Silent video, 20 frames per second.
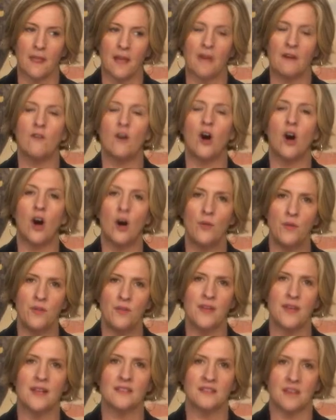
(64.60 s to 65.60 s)
of all the
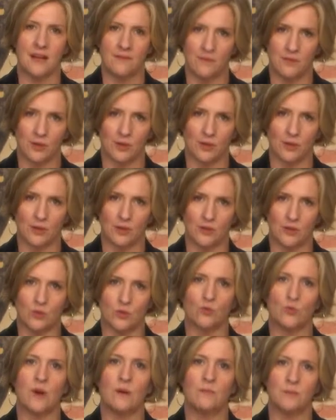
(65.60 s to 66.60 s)
things I've learned,
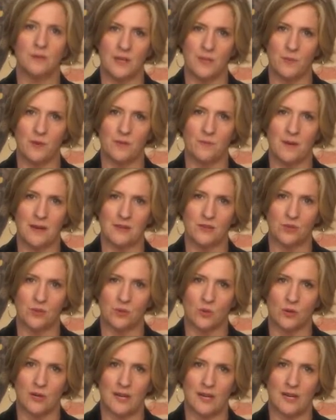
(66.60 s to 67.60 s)
rumbling with my
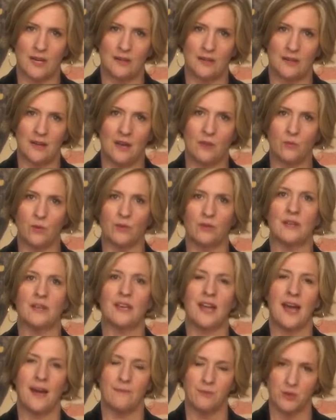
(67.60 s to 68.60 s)
story and really
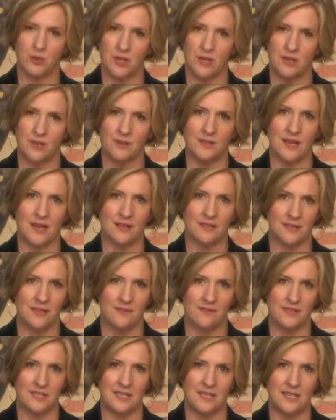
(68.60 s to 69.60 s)
capturing those
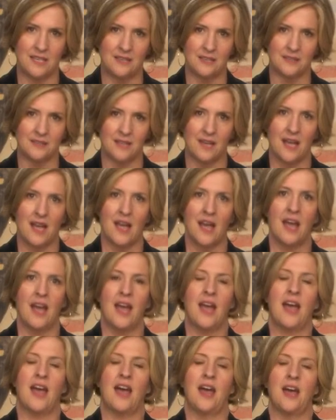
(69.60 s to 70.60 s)
SFDs
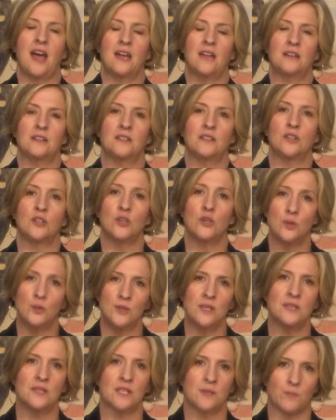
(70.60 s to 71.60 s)
and
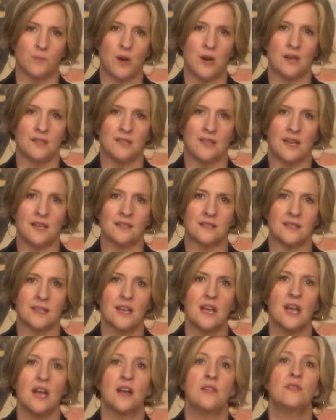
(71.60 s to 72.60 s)
using this process,
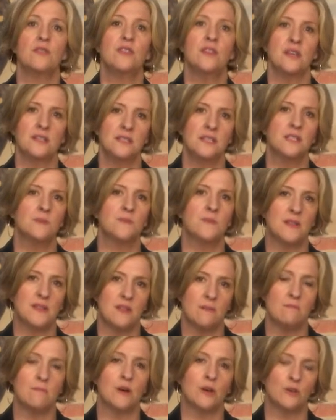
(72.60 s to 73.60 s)
this has been
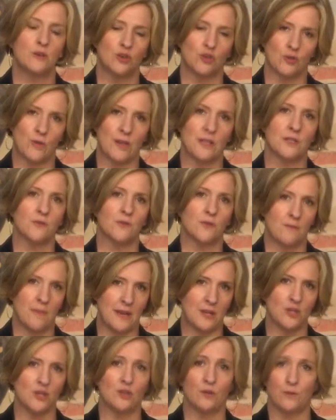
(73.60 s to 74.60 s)
the most
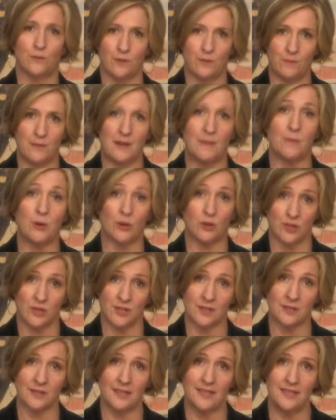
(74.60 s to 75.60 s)
transformational for me
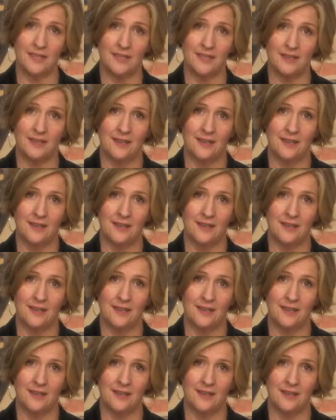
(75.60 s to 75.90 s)
personally.